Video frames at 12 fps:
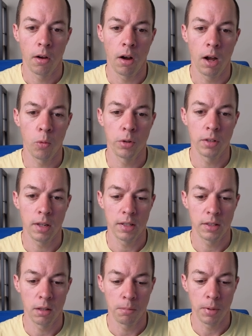I want
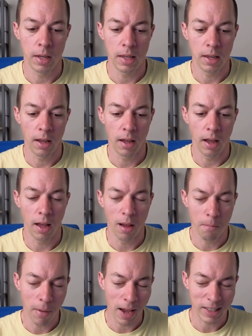this to be at a
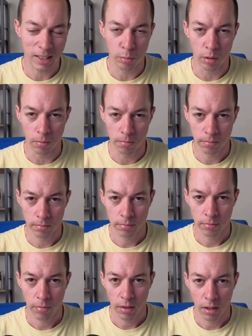maximum
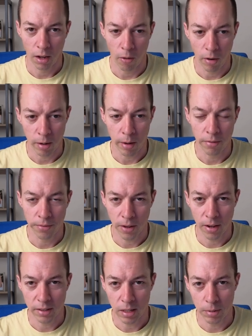around about
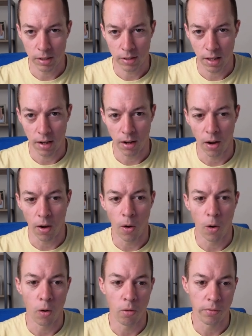30%
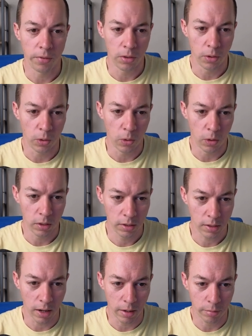of your
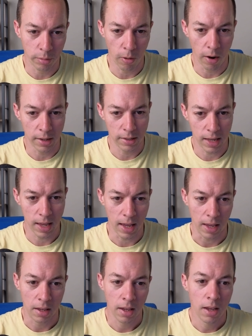selling price
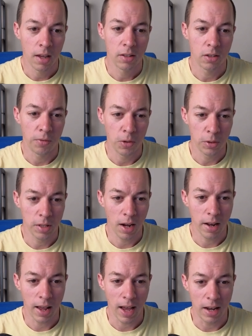here. So if you're
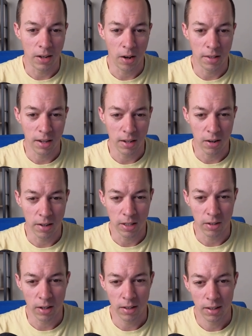selling at
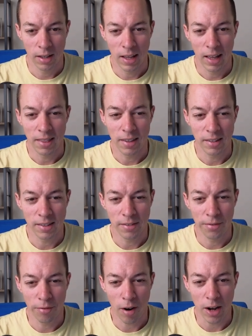19.99, this is a
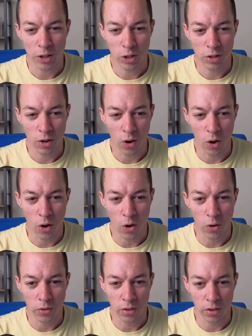fraction
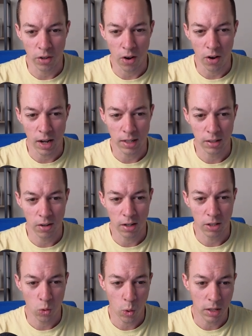on the high
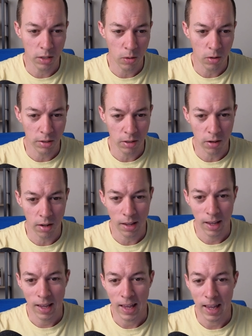side, 22.99,
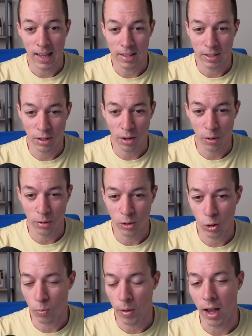it's not
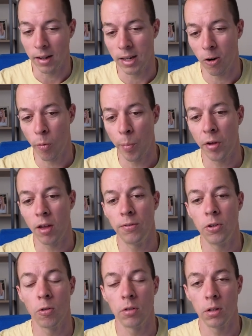too bad. Now remember,
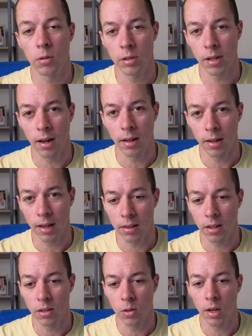if you're a new seller in
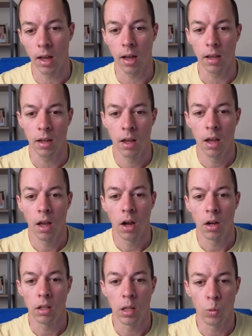the UK,
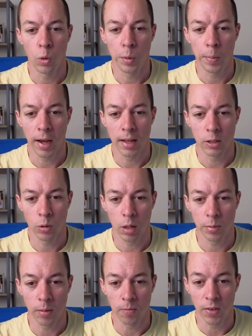you will be paying
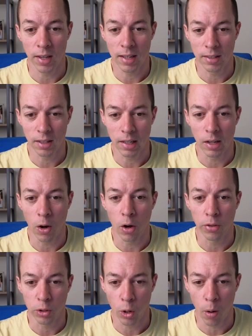20% VAT
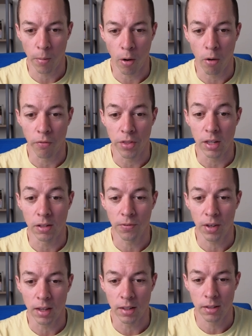on top of these
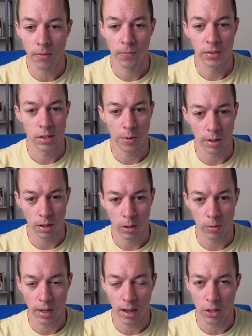fees, so
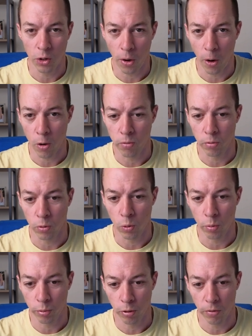include that in your
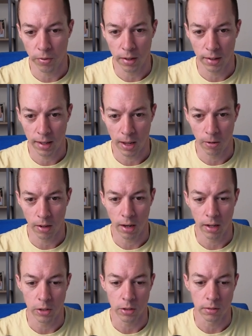overall profit
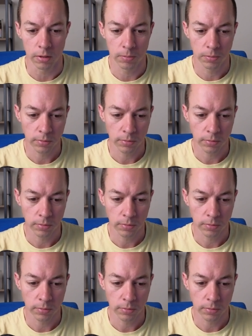calculations.